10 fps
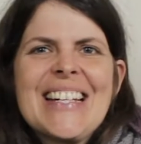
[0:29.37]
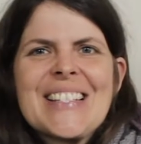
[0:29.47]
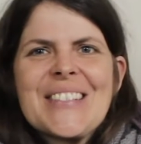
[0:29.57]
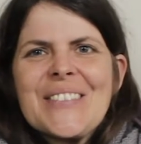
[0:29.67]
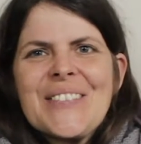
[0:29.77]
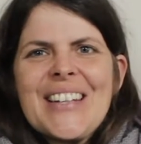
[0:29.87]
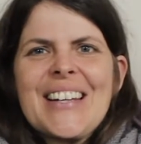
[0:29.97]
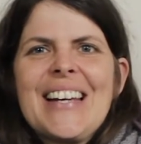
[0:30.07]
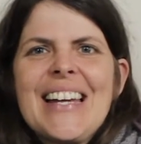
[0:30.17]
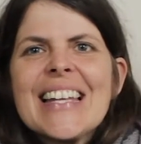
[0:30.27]
It's sort of
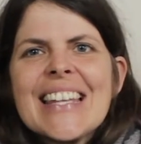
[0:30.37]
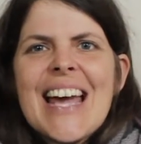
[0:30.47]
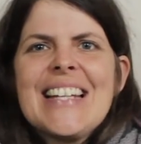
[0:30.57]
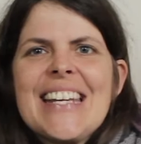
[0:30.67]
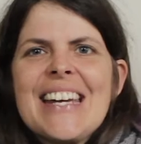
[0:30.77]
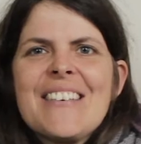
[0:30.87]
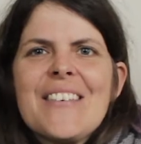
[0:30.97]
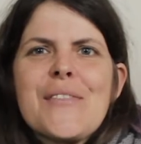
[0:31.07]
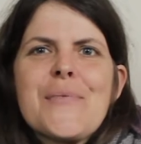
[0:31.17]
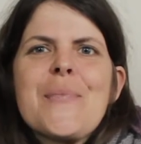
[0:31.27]
the idea
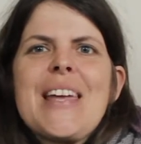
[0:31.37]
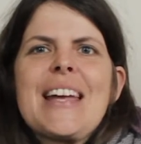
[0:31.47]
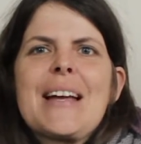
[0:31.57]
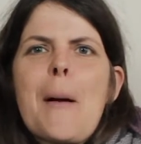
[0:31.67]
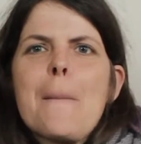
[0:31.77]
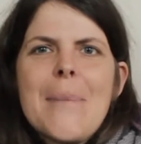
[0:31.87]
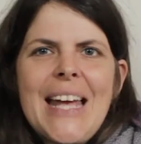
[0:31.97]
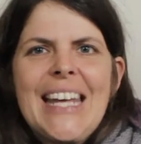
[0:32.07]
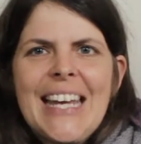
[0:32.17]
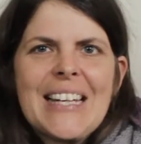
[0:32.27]
of being
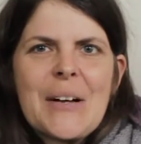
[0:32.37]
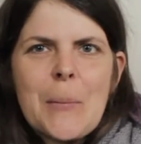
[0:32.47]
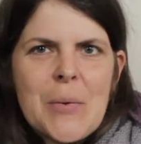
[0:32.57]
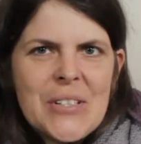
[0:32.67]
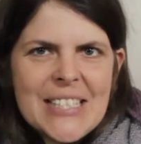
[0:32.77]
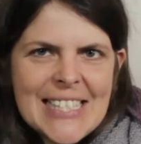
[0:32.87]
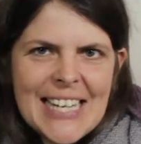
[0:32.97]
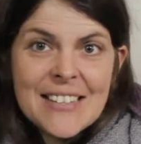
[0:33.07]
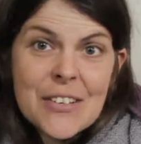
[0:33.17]
many in a community.